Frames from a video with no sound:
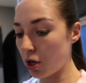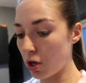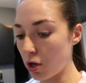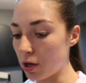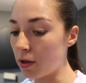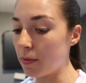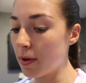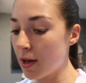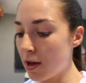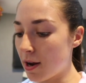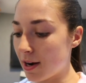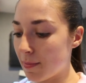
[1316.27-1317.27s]

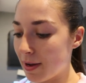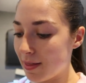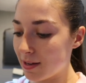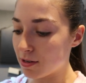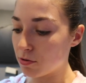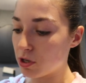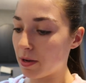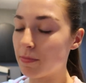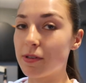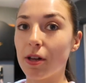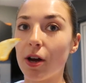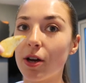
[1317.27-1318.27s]
and I made these little
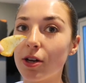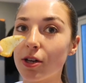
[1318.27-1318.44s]
chips up,